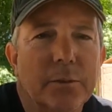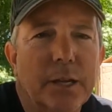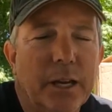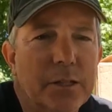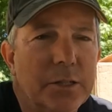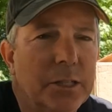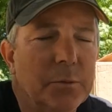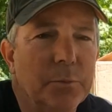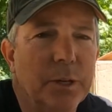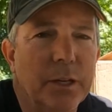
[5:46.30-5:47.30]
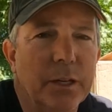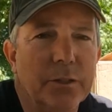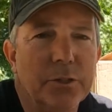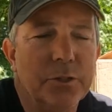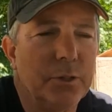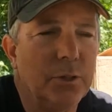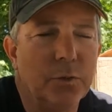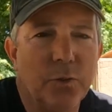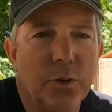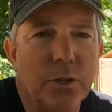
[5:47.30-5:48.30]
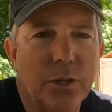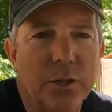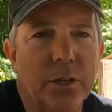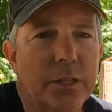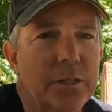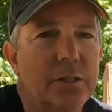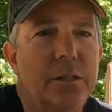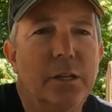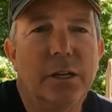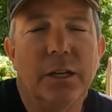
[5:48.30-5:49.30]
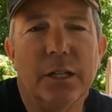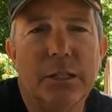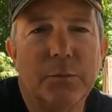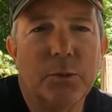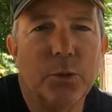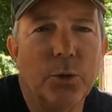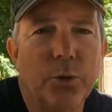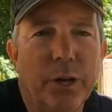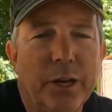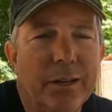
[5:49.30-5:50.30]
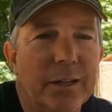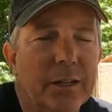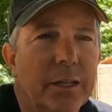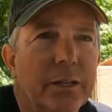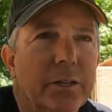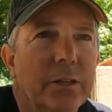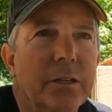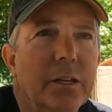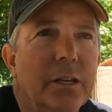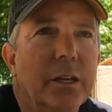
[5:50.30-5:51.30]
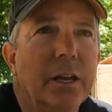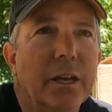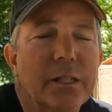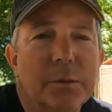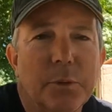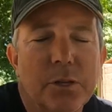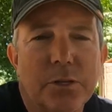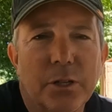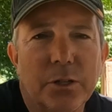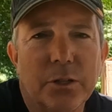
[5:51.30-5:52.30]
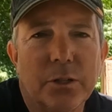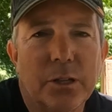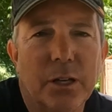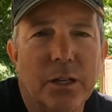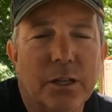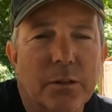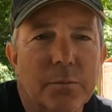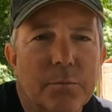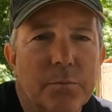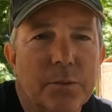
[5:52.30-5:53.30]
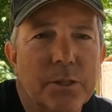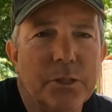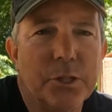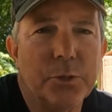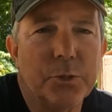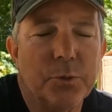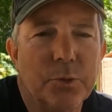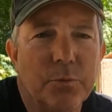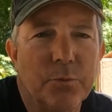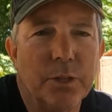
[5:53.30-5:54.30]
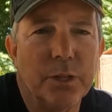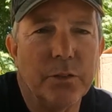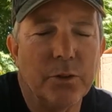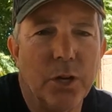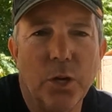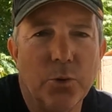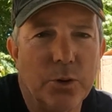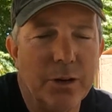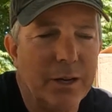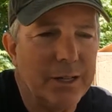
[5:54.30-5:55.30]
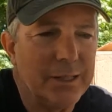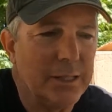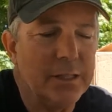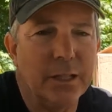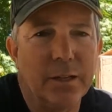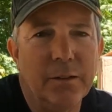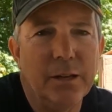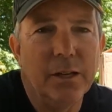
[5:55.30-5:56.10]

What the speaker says: calcium and just the overall hardness. Chlorine, iron, and some of those other constituents were either low or non-existing.